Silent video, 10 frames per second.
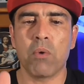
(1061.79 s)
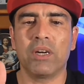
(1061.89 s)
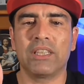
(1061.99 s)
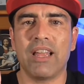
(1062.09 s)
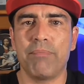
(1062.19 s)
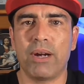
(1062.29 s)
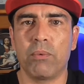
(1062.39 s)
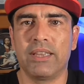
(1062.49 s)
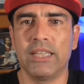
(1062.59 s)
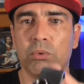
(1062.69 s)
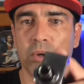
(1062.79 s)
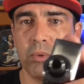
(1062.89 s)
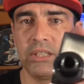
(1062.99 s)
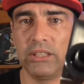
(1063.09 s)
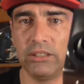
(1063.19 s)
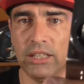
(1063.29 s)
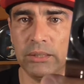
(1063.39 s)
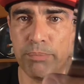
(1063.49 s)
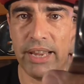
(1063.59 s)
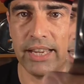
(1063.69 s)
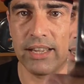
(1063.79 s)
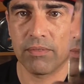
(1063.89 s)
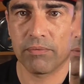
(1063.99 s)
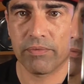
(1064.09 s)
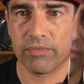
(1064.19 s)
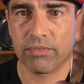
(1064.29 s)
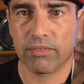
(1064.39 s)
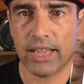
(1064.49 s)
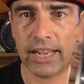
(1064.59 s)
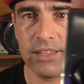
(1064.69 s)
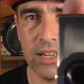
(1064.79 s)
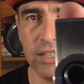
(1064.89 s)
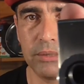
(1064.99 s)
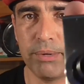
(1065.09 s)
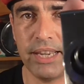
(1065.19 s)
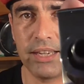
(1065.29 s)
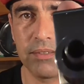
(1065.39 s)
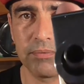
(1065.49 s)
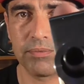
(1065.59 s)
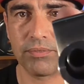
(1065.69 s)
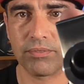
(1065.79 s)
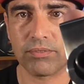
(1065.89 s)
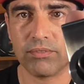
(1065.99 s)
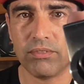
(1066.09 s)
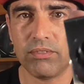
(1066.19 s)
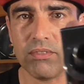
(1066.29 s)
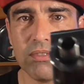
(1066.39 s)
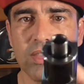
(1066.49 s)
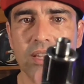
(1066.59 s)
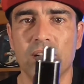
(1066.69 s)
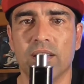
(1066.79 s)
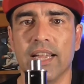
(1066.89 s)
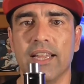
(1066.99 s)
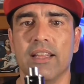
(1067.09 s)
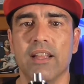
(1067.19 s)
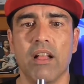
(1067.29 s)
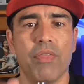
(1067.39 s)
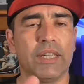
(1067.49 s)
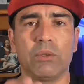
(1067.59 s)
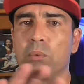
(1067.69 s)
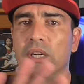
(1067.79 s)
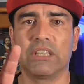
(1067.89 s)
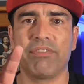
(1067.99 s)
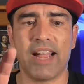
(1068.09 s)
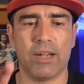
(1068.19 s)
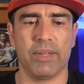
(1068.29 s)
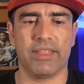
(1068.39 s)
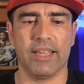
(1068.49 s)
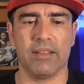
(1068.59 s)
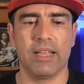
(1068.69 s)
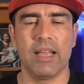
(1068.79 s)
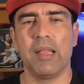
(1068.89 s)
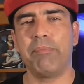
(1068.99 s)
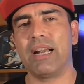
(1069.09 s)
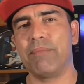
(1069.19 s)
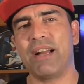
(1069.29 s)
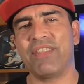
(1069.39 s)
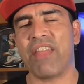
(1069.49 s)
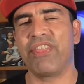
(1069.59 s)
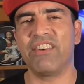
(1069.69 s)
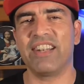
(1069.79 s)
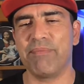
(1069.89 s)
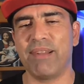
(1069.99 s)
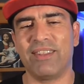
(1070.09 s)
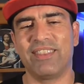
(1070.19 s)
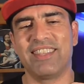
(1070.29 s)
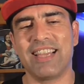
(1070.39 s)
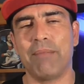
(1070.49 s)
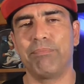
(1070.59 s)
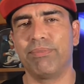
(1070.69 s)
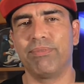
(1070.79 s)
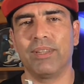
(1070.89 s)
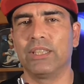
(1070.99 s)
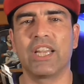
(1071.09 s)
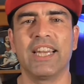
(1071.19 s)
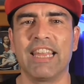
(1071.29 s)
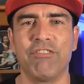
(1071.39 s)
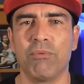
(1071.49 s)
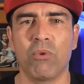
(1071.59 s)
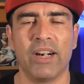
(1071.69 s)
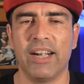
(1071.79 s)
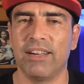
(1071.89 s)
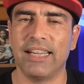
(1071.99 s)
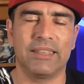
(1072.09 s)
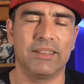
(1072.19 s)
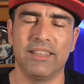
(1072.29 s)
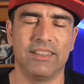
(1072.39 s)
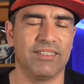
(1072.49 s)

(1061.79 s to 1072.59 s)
It works a lot better with this one, which is, it's big. I can tell you it's big. Okay? This one works fine with it. But about that theory about the top, it's going to give you more air,